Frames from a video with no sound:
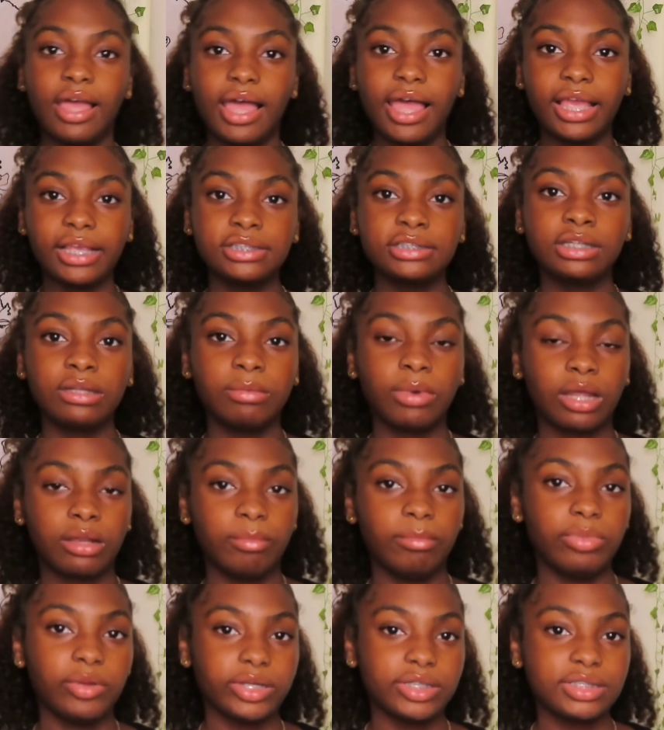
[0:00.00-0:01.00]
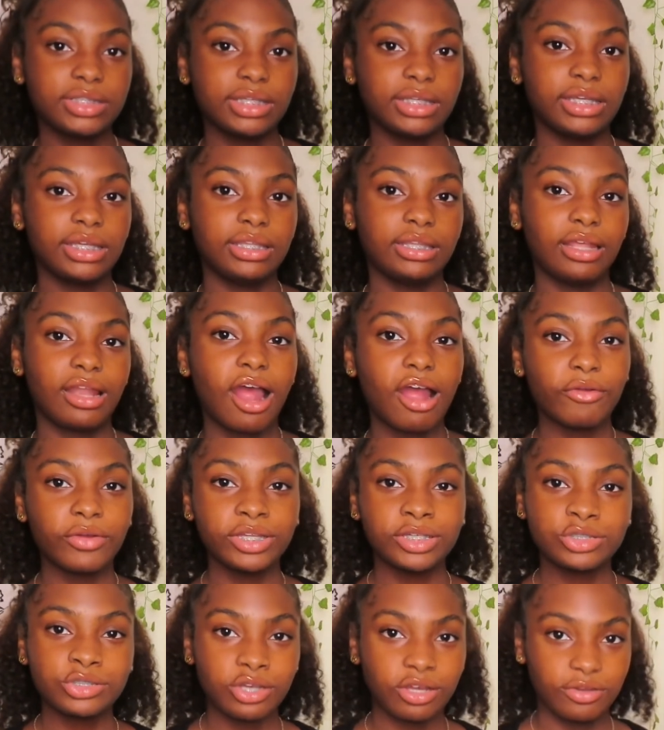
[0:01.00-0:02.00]
I actually bought a bracelet that I
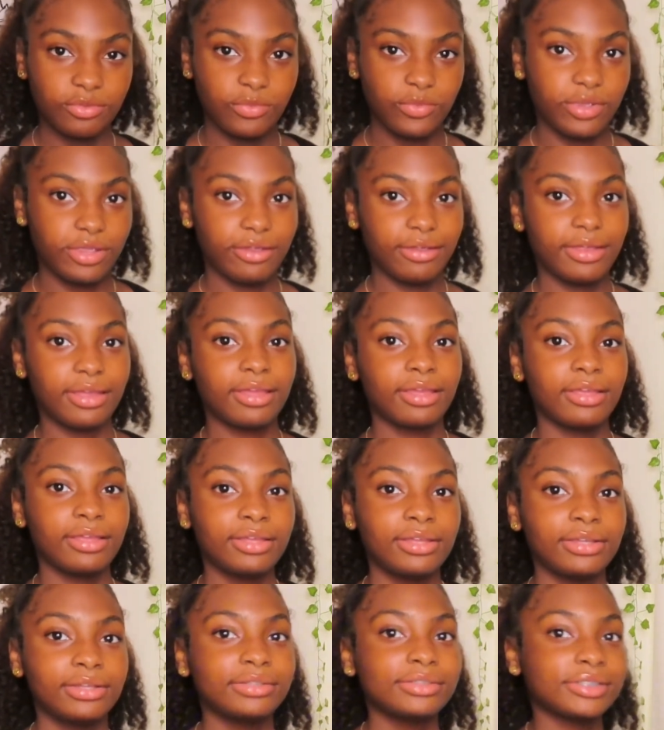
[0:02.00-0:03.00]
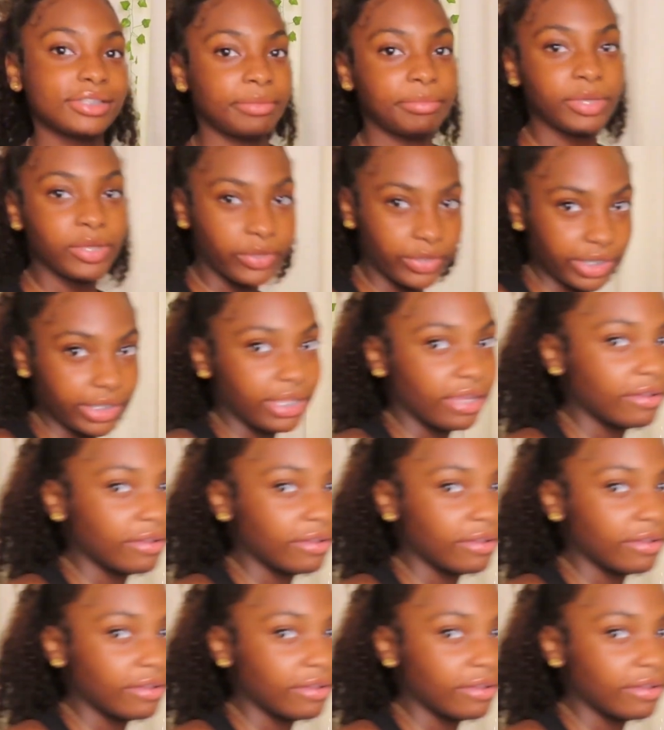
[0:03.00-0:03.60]
already started wearing, so let me go get